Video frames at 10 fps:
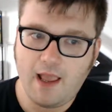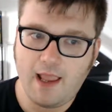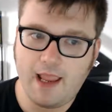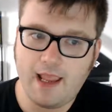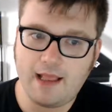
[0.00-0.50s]

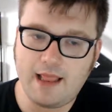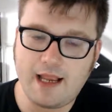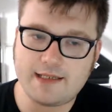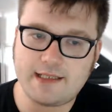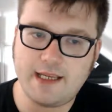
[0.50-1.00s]

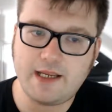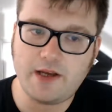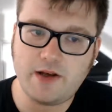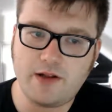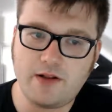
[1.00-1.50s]

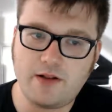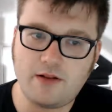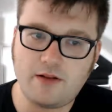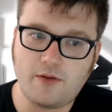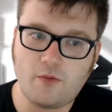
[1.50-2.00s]

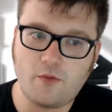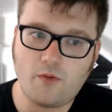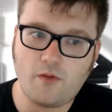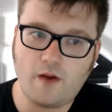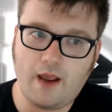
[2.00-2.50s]
Elastigirl,
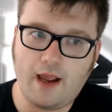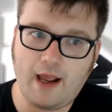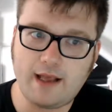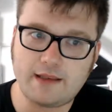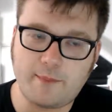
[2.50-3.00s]

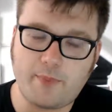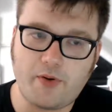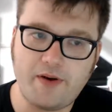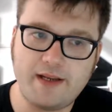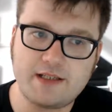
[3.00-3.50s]
at the
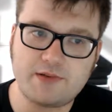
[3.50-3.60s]
point